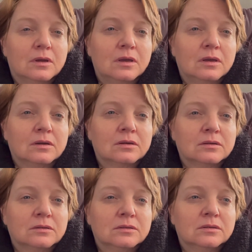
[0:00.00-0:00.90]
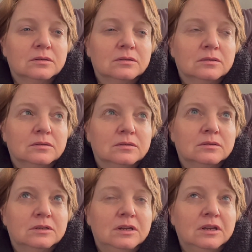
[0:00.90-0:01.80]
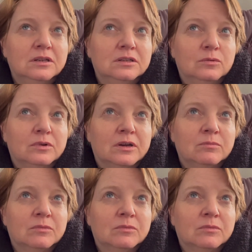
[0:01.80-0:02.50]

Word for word: And today I did, I'm.